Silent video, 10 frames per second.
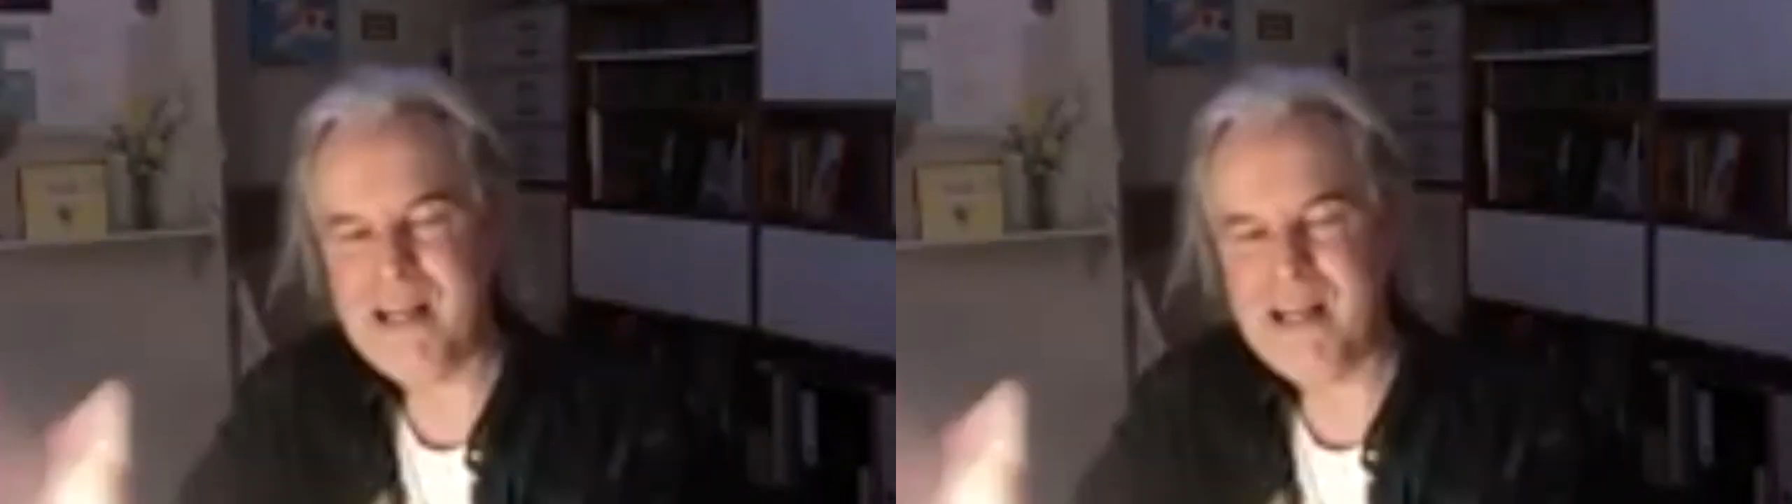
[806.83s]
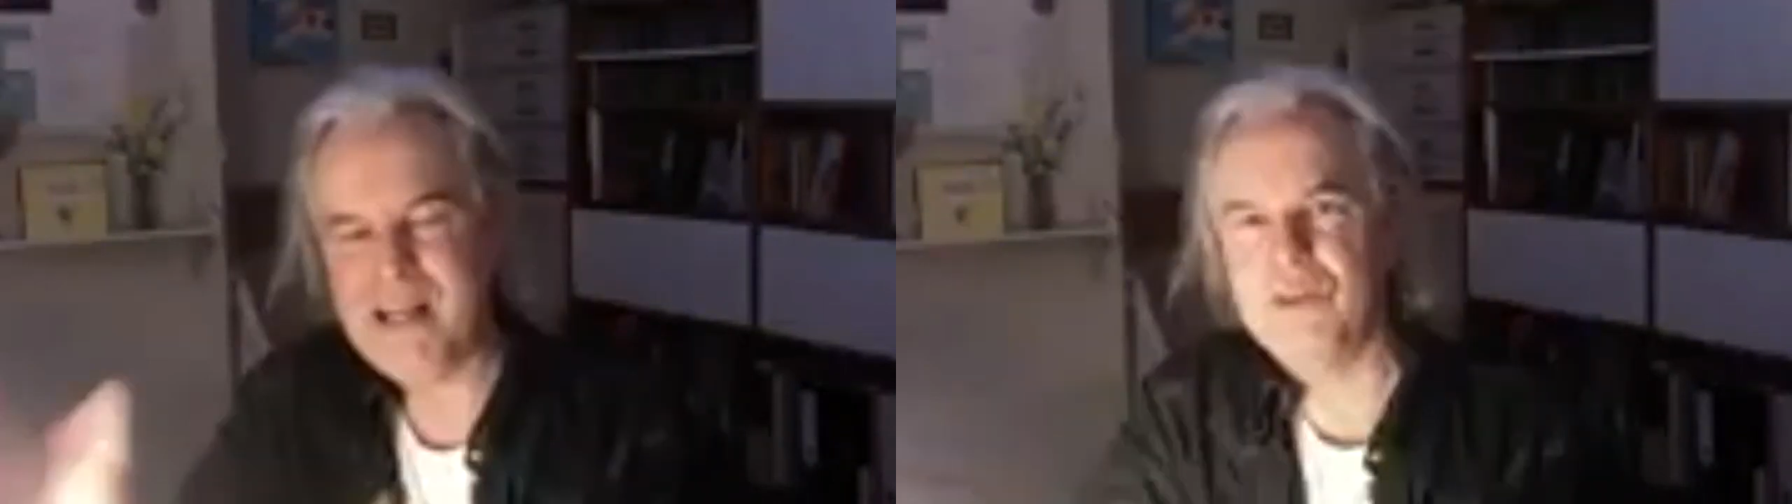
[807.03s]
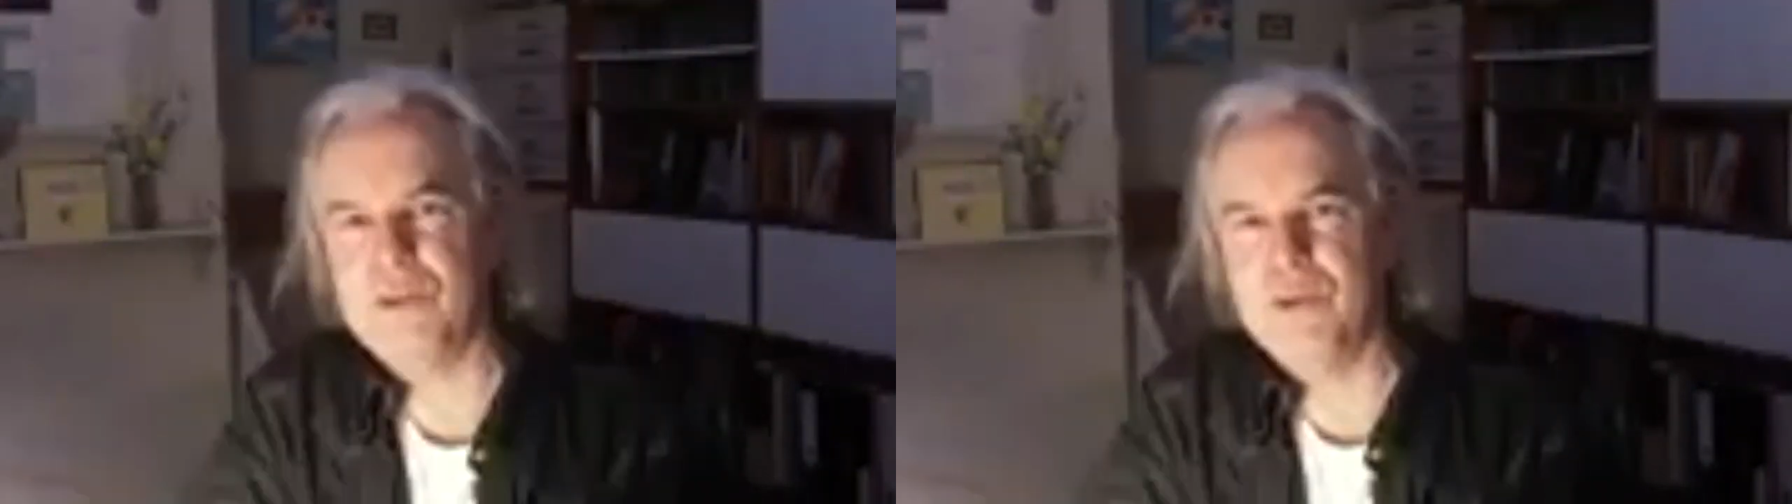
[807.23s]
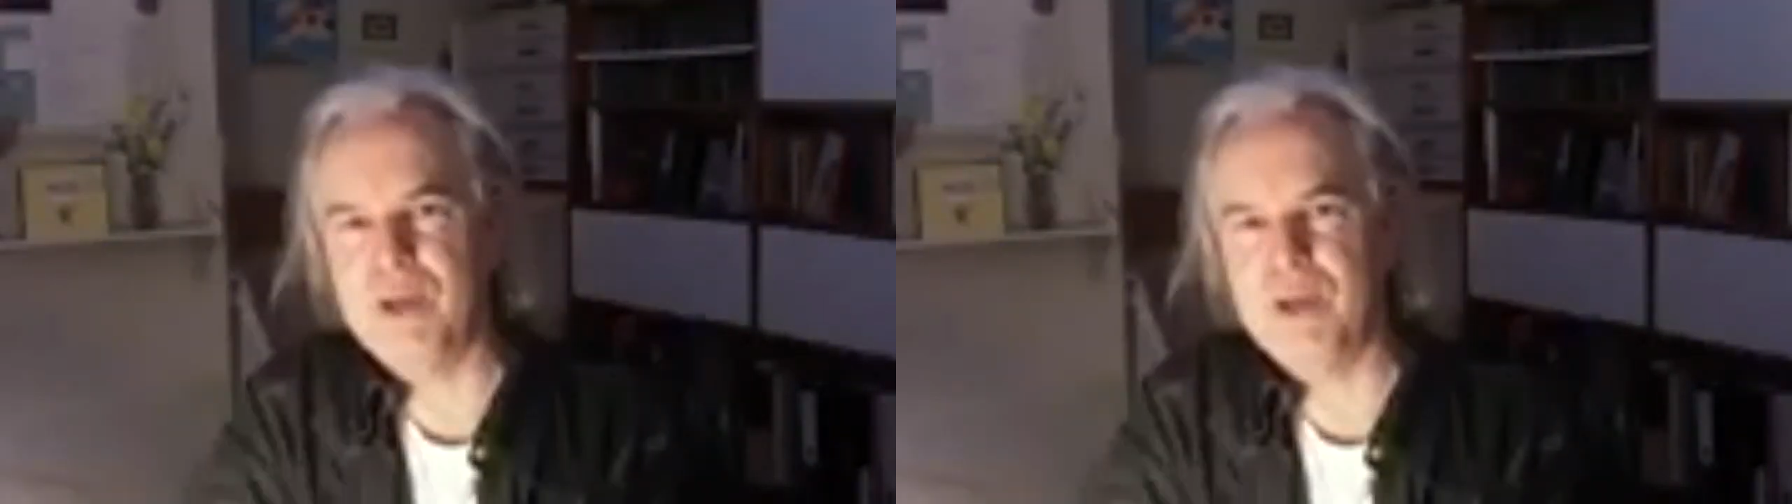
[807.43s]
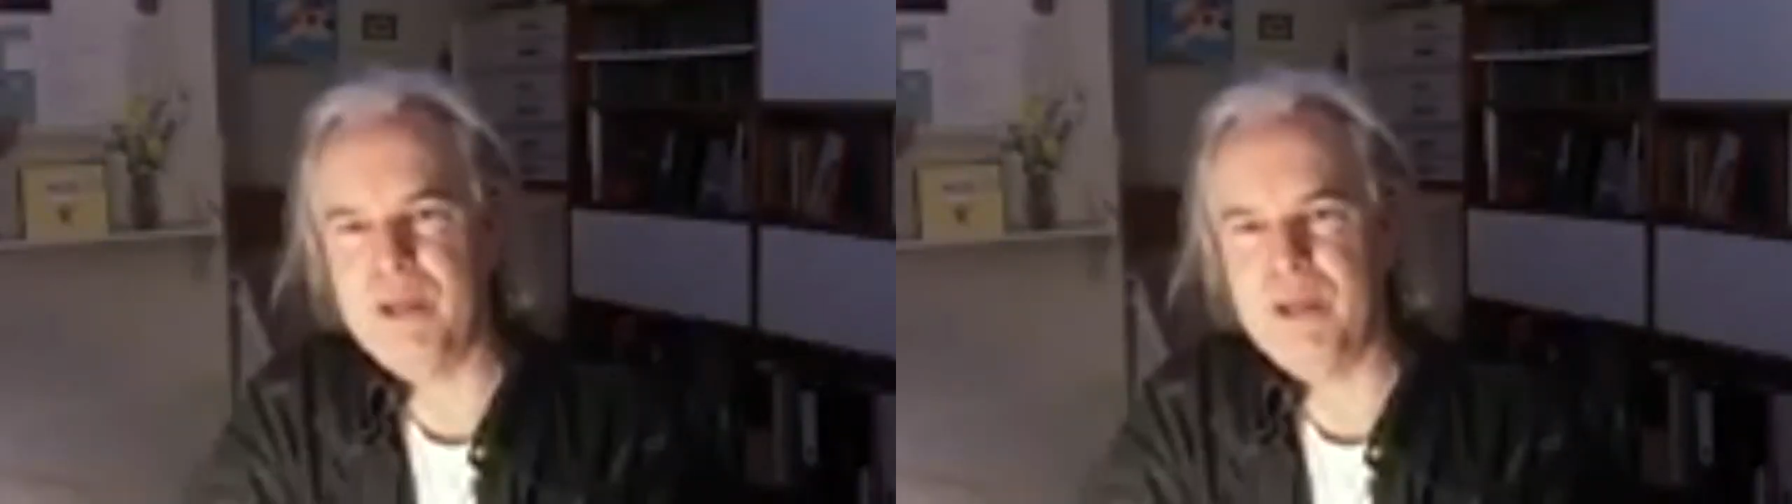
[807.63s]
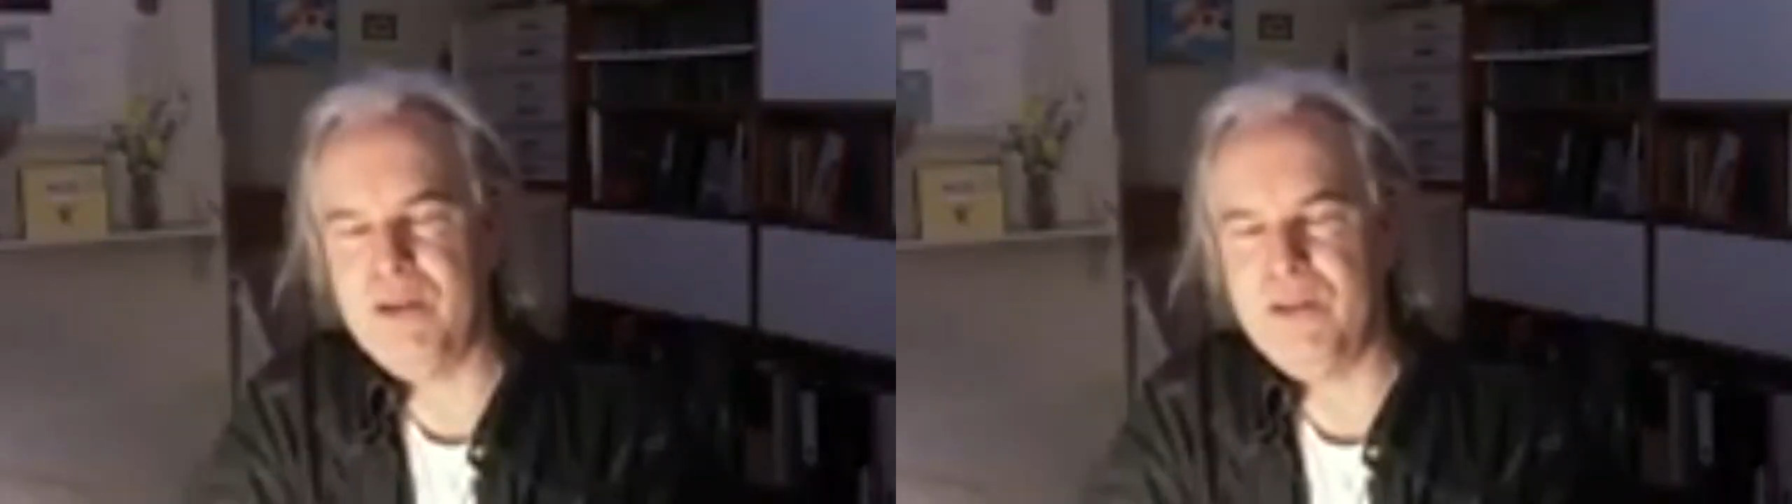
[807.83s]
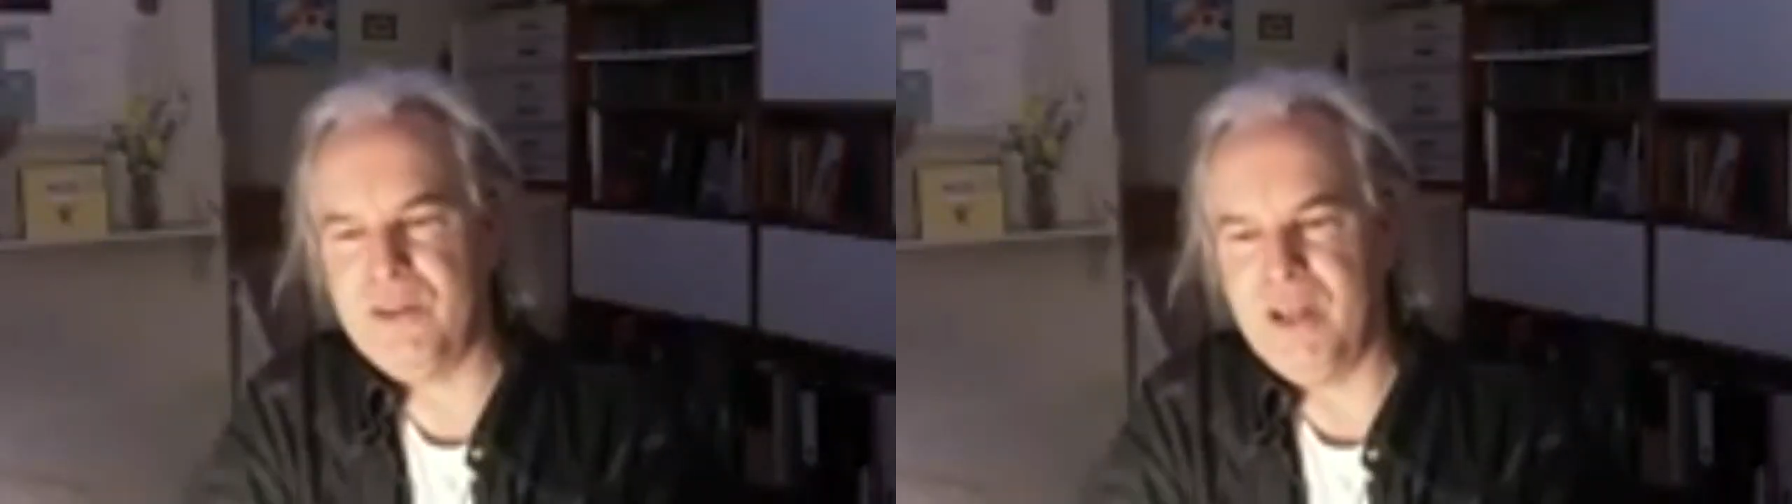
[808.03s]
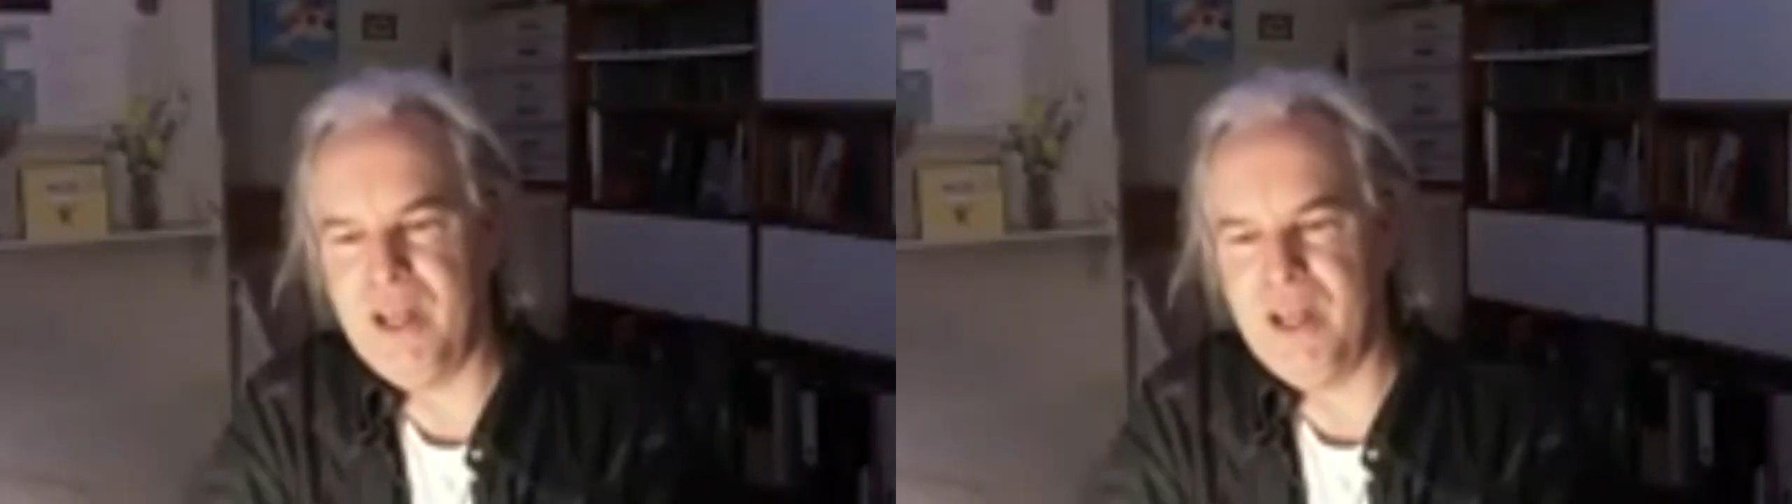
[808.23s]
aversion to it,
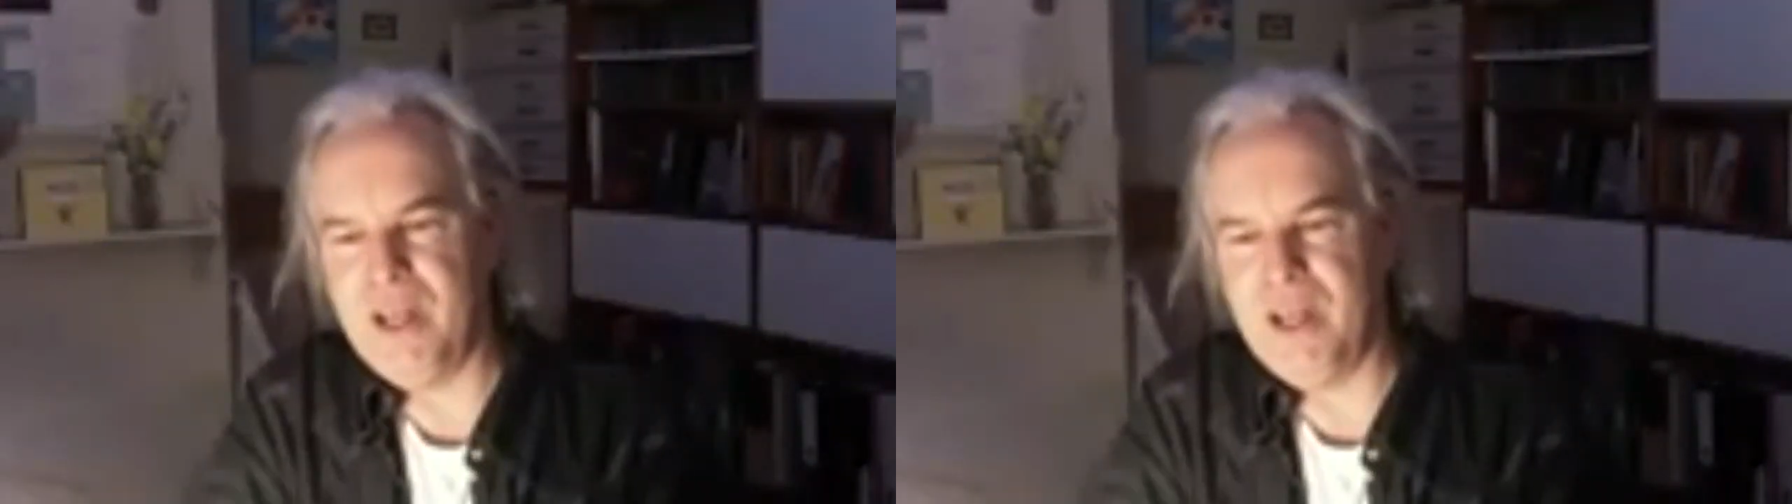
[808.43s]
because